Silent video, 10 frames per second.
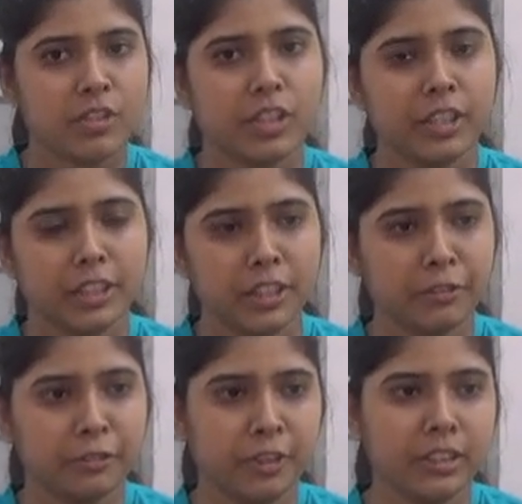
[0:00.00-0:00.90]
So
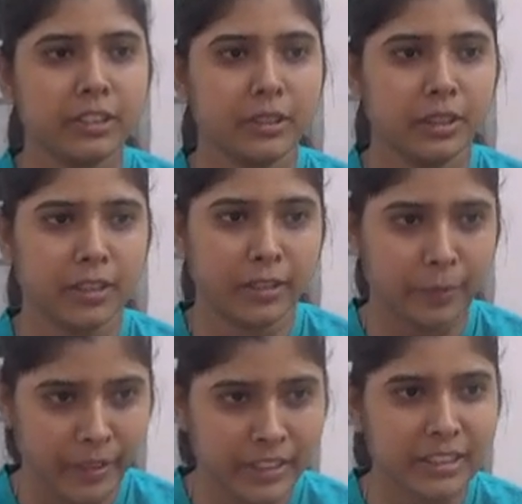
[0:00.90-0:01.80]
SRF is
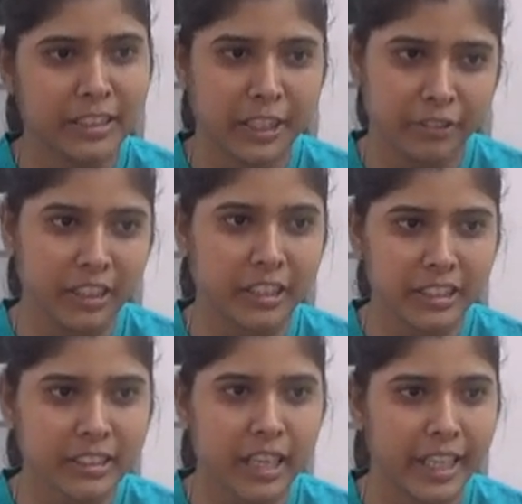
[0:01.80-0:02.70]
presently they have
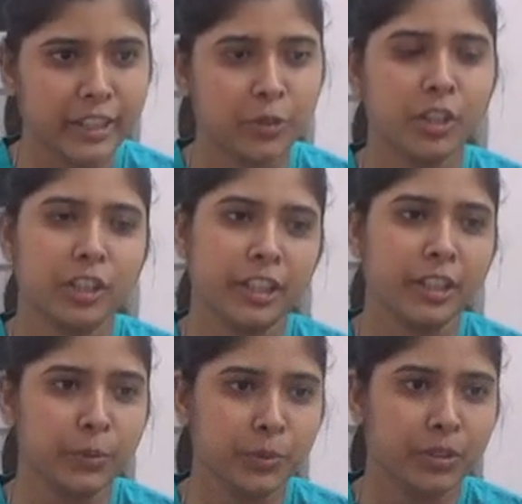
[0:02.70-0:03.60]
increased high to
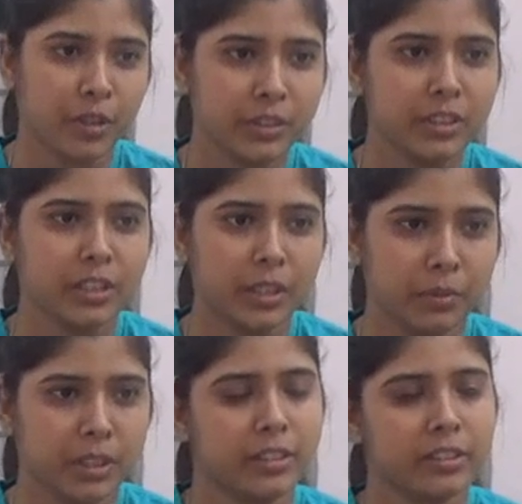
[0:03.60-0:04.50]
32,000 a
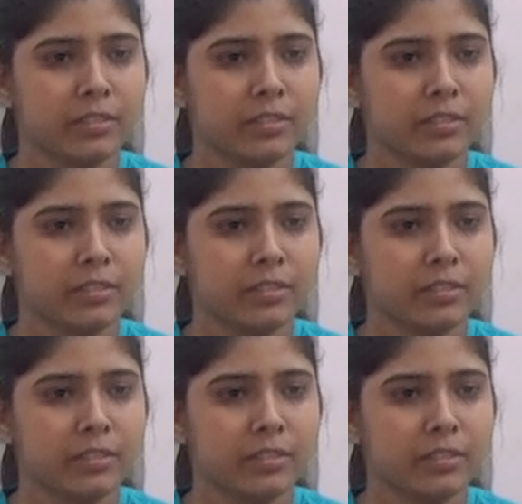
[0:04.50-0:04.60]
month.